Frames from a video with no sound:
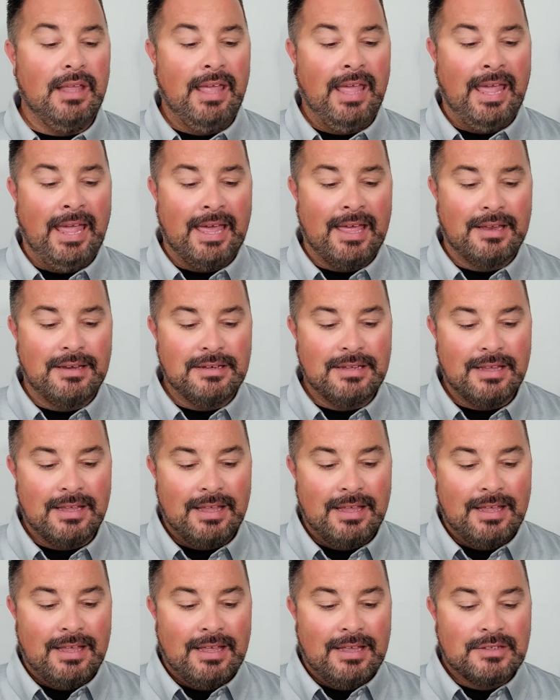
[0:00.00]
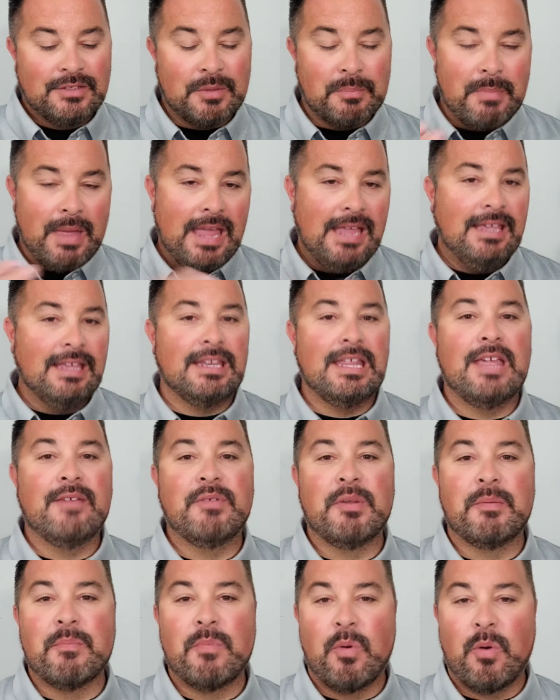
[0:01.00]
And to make it
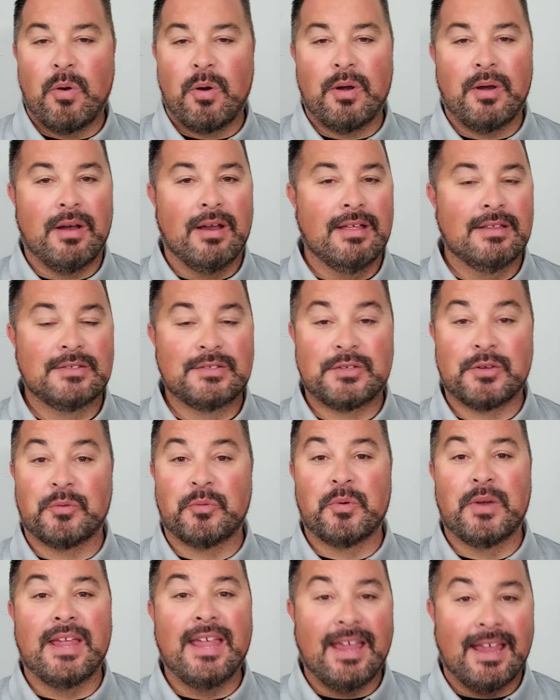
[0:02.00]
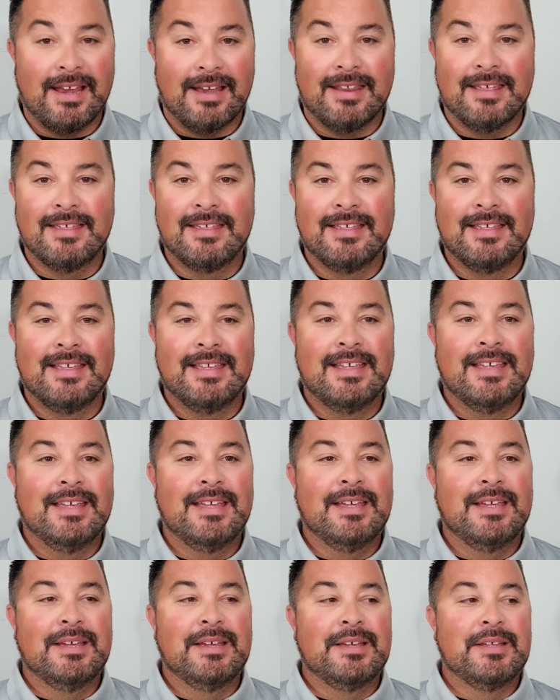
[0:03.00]
even more serene,
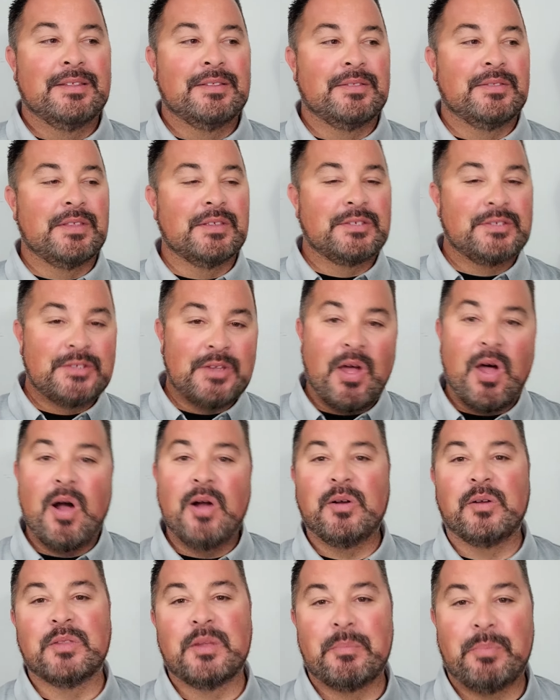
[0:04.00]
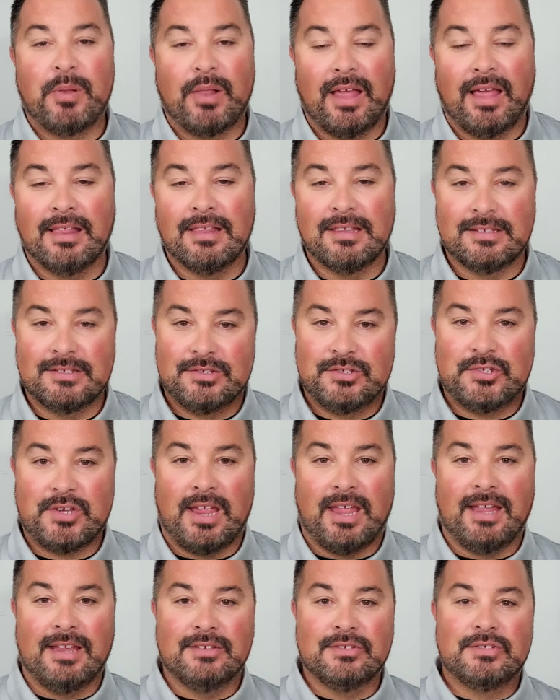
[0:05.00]
the song on the playlist
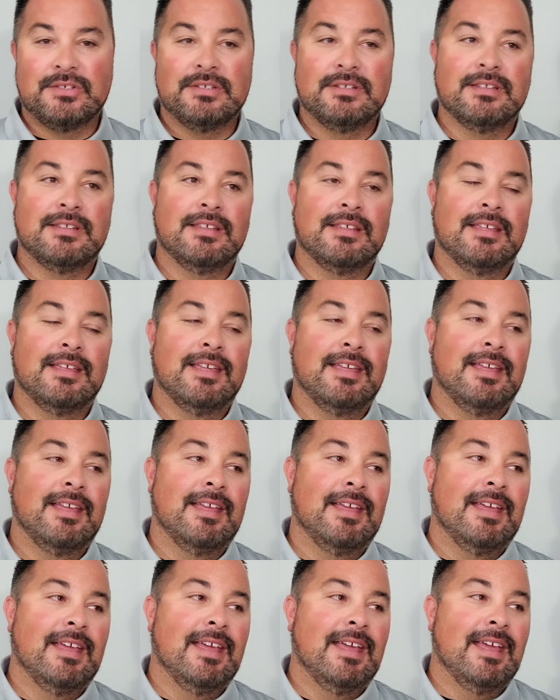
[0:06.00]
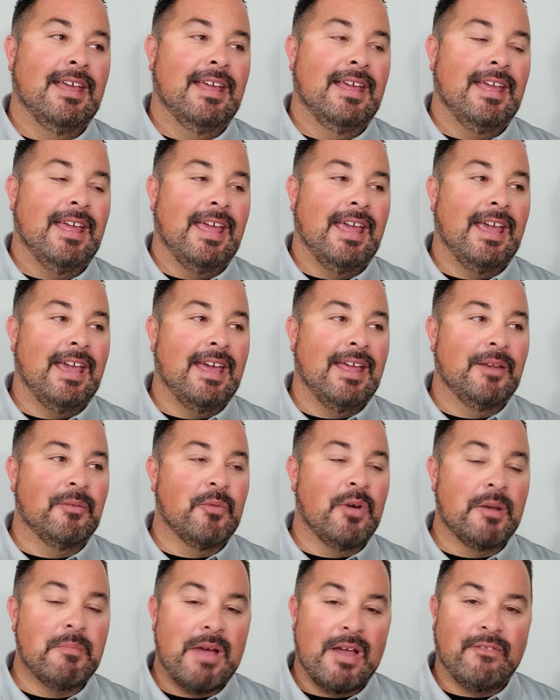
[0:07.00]
changed.
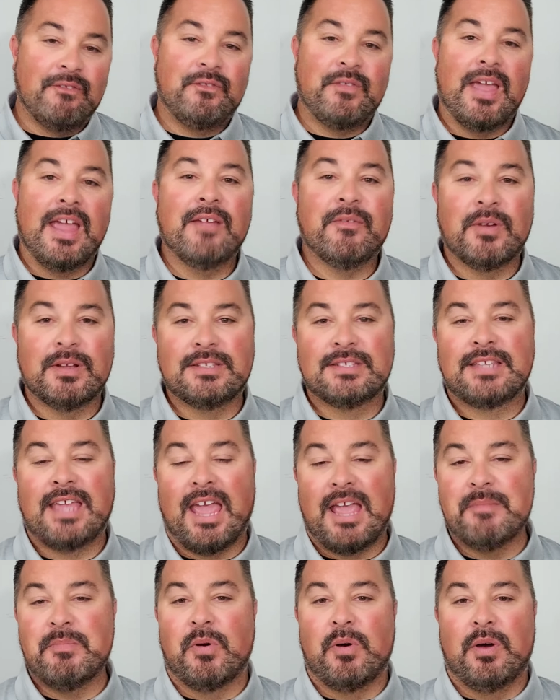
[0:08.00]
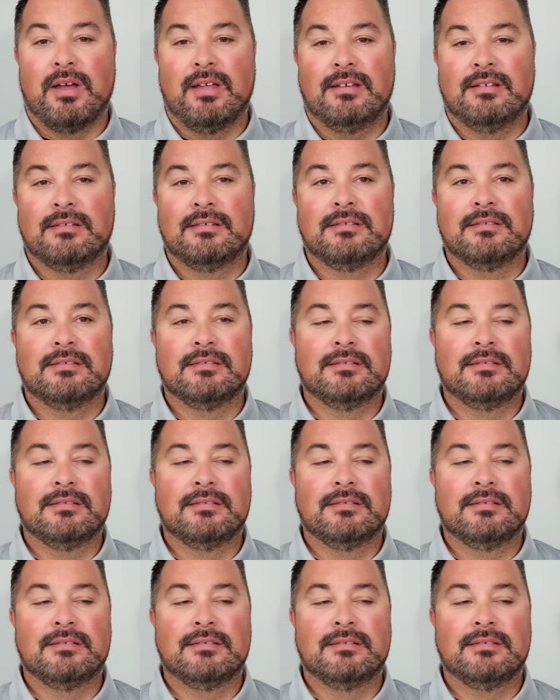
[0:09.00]
And one of my favorites came on